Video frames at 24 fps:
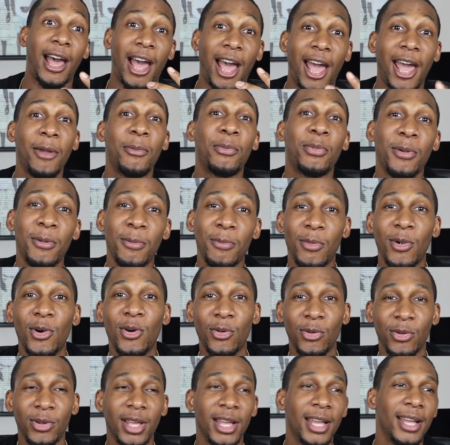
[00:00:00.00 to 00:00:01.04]
I
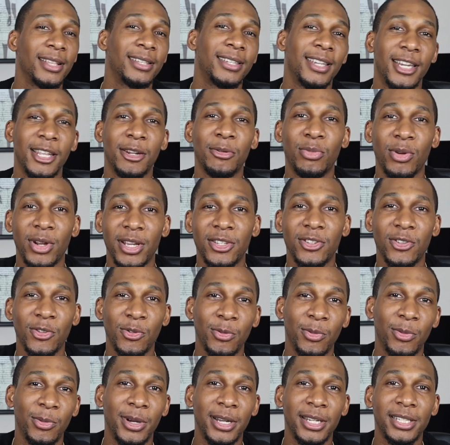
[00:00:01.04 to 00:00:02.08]
promote taking a break
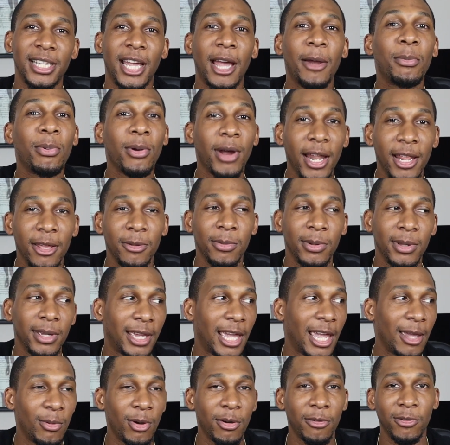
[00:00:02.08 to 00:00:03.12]
so much, I probably
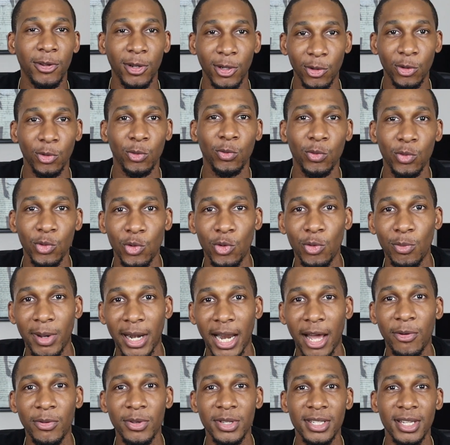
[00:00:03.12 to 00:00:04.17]
came off a little rude, but
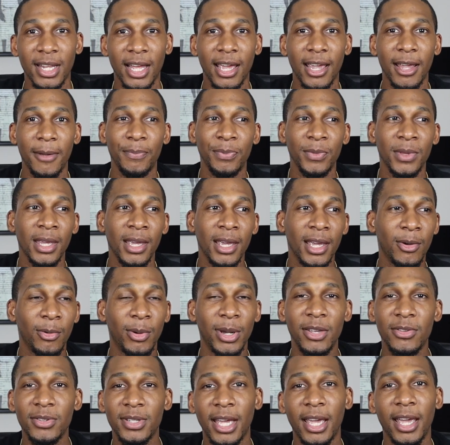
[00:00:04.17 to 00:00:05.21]
I was like, well,
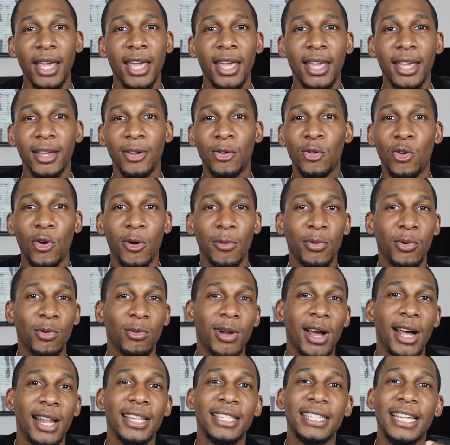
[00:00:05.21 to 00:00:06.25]
he was like, hey, Corporal
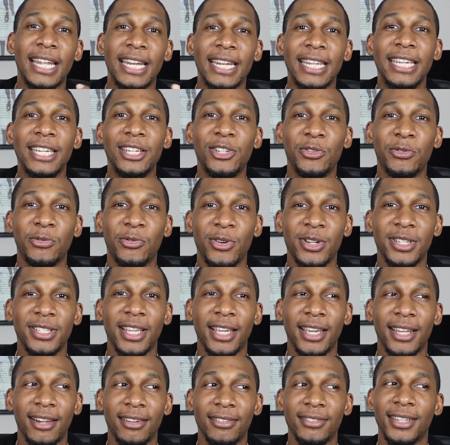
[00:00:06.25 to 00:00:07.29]
Rollins, I need you for a
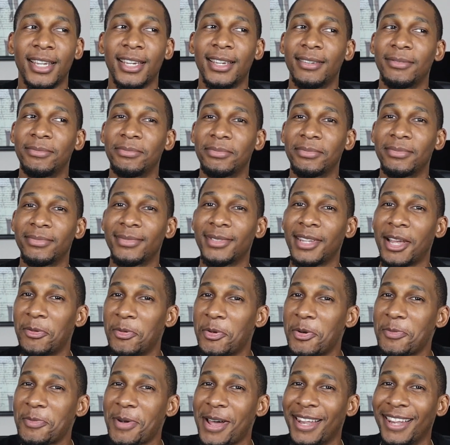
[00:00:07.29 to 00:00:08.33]
second. I was like, I'm
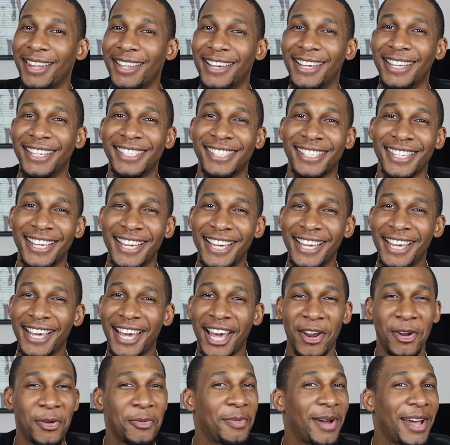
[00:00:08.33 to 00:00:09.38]
on my lunch.
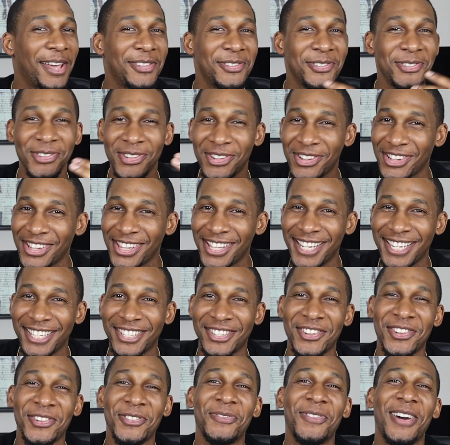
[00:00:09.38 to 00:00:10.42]
I don't bother you on your
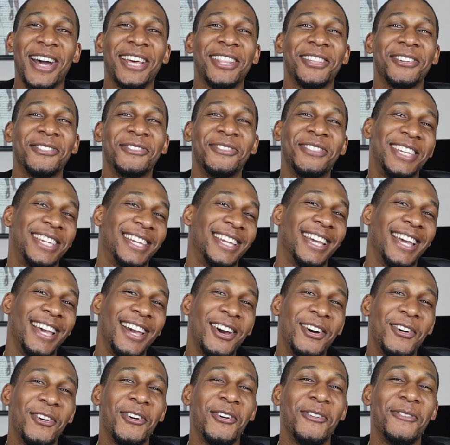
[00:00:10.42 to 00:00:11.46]
lunch, don't bother me
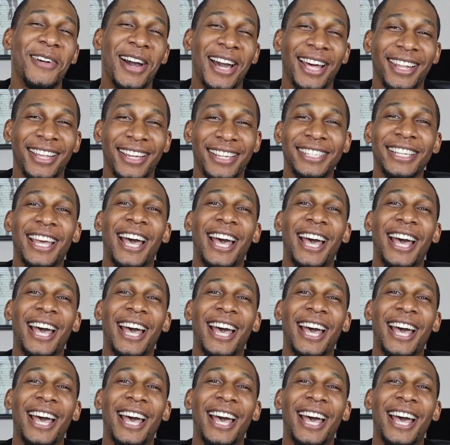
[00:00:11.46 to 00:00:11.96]
on my lunch.